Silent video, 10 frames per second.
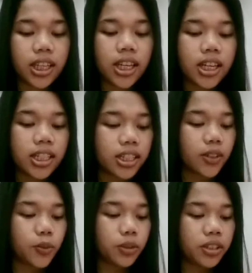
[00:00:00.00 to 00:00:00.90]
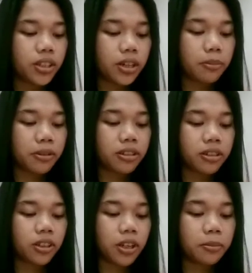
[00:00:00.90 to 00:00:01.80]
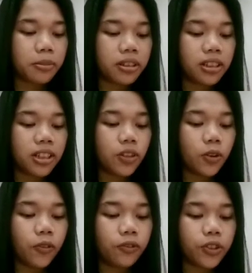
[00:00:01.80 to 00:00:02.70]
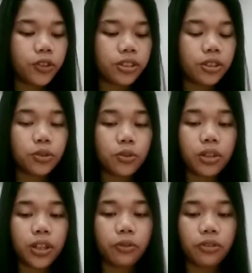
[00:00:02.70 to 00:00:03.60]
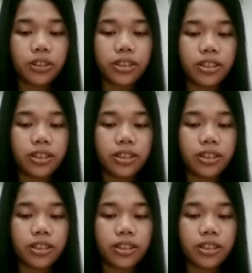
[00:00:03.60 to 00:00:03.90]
in which a person capable of using two languages.